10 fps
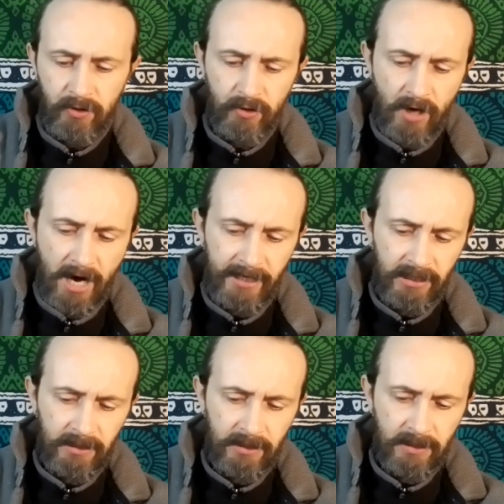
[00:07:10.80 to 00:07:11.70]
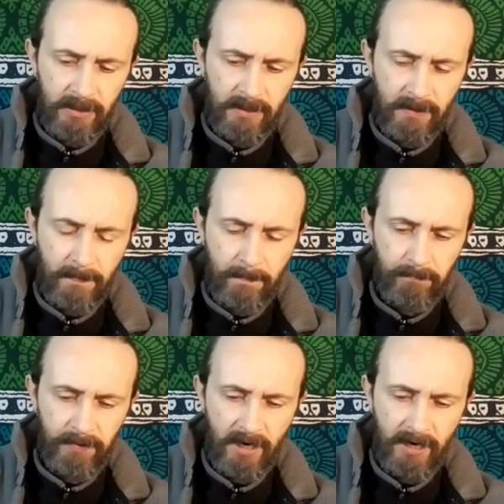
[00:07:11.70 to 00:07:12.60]
you're hiding
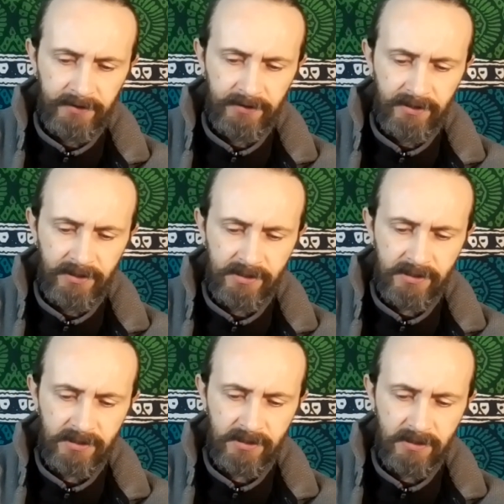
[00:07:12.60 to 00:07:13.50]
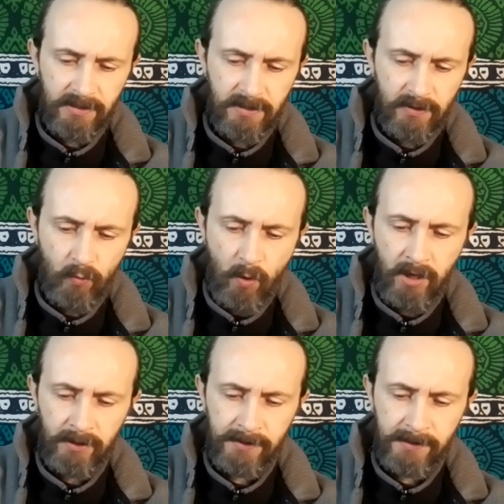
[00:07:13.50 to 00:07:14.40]
behind these
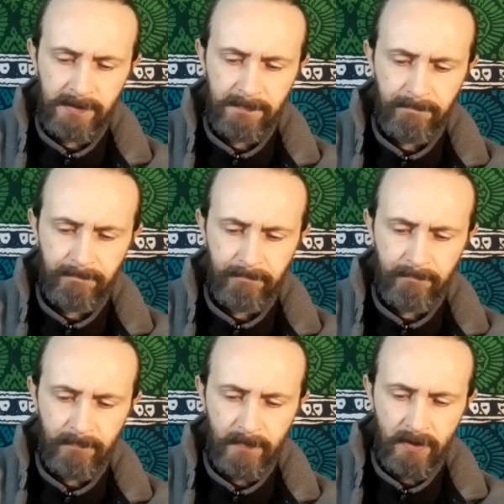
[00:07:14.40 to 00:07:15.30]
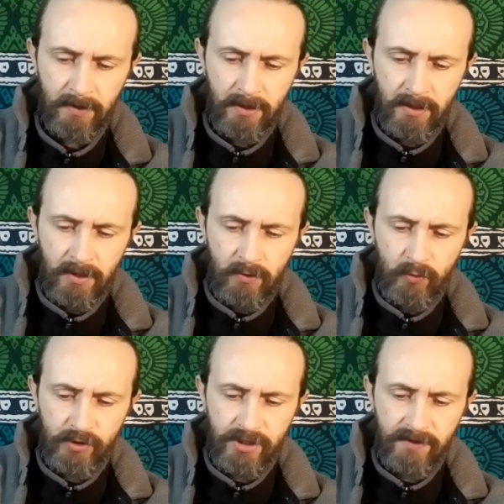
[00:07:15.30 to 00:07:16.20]
wands,
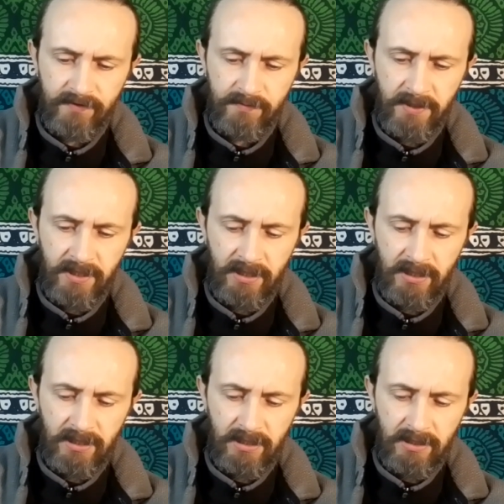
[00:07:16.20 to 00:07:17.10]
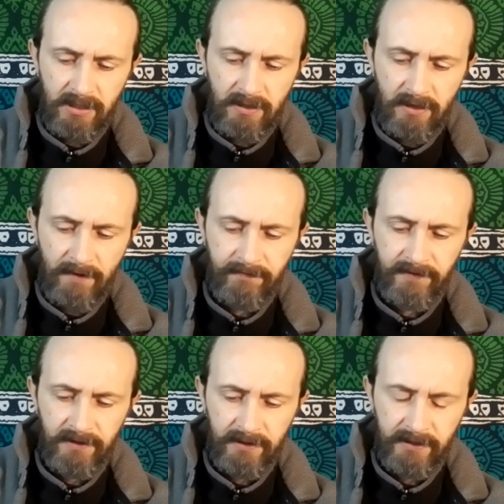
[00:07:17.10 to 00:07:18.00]
which gives me a
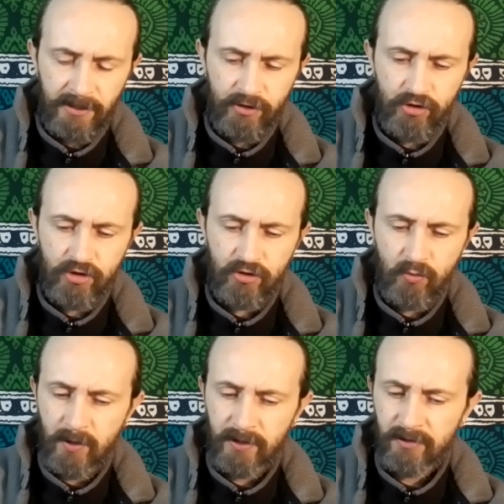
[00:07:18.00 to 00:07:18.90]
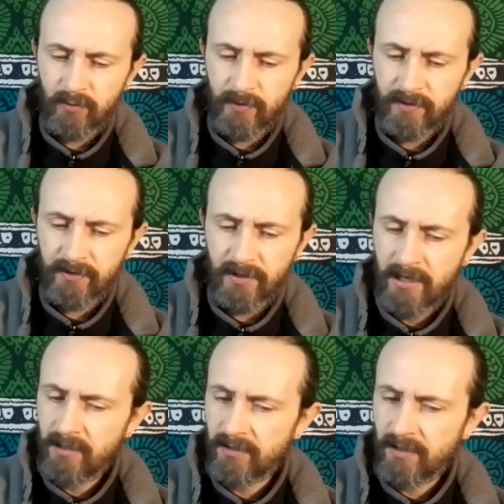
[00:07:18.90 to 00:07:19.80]
feeling that you just don't want to deal with
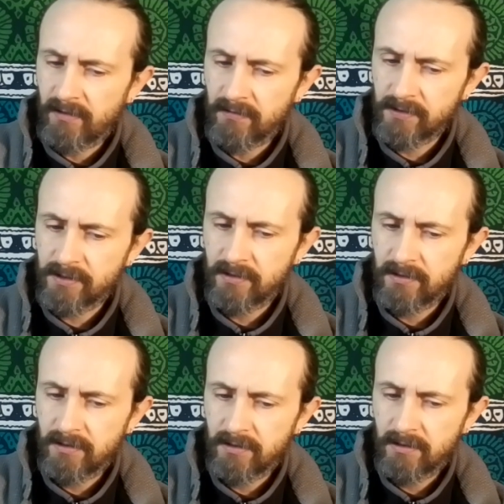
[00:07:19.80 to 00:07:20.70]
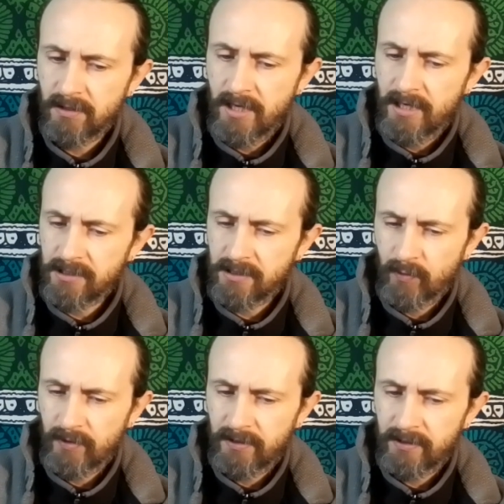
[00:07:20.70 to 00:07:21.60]
anything else. Is that
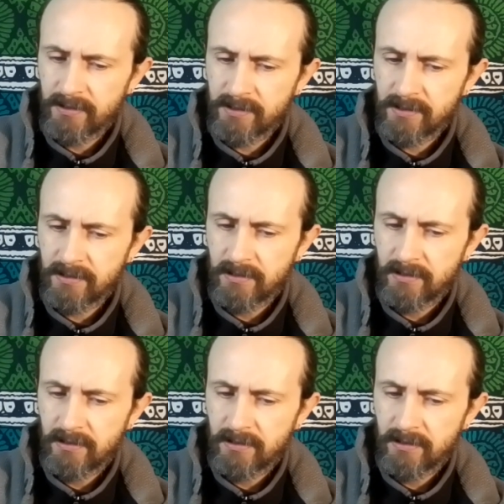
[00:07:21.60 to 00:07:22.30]
what it is?